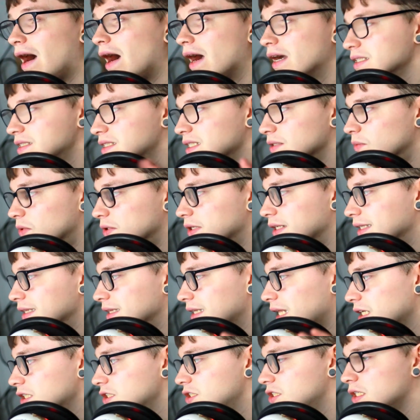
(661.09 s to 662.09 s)
I sent one in
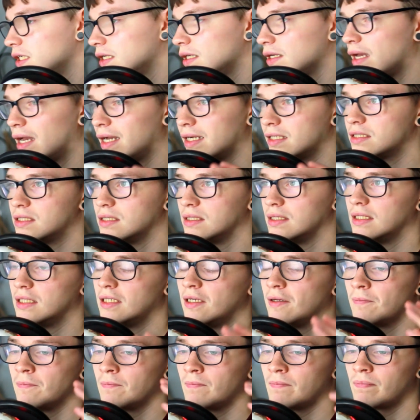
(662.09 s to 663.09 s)
last year, actually,
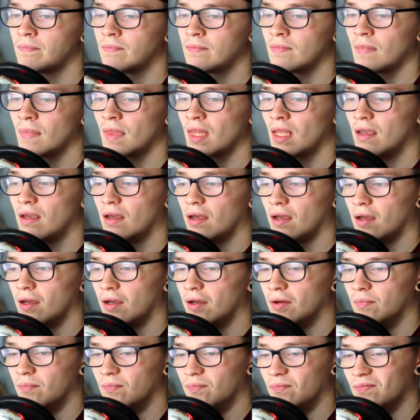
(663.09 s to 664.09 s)

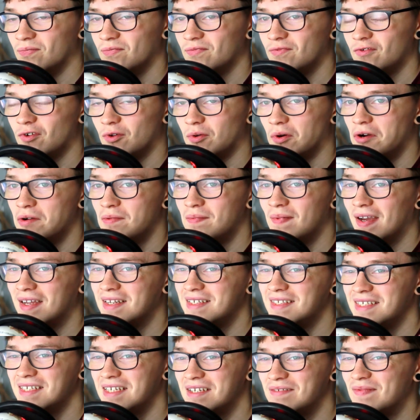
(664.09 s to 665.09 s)
for one of my
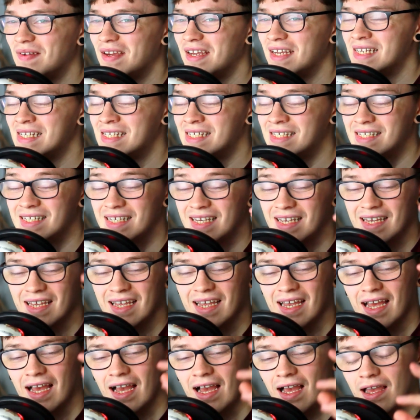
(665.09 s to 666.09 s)
TMAs.
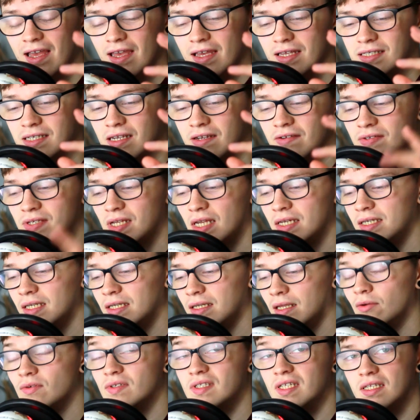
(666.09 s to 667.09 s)
Instead of
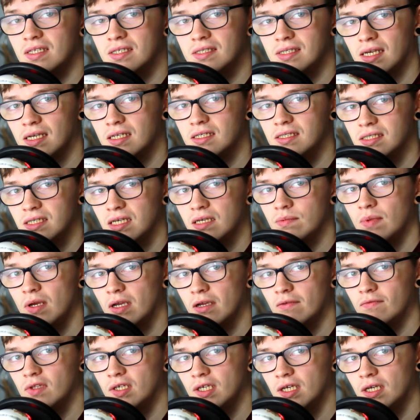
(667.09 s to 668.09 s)
sending, it was the second
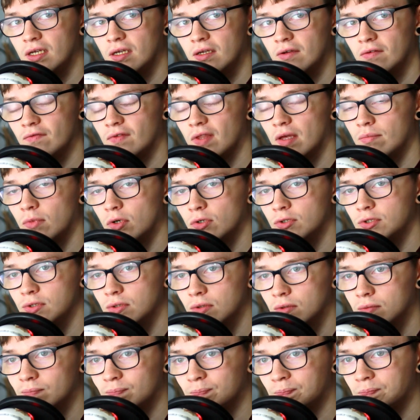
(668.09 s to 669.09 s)
TMA of the year for that
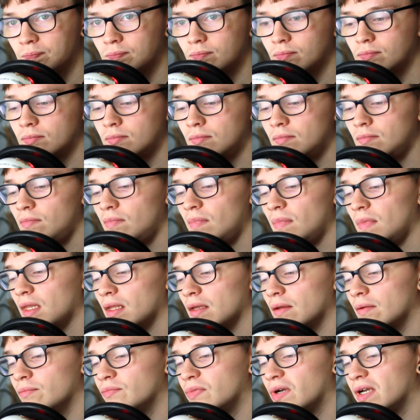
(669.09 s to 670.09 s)
module,
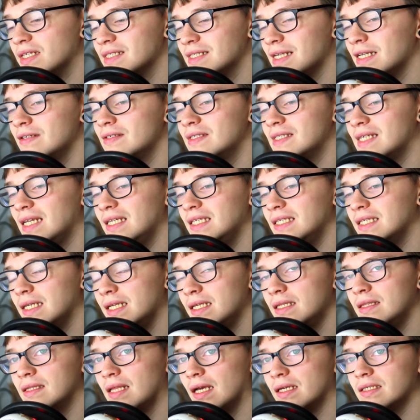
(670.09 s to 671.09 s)
but instead of sending
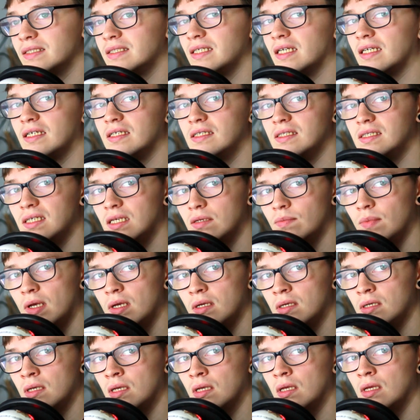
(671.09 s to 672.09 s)
in that second
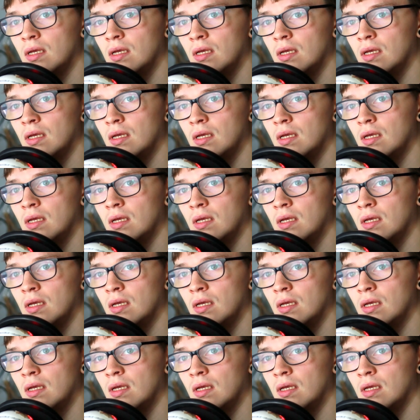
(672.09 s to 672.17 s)
TMA,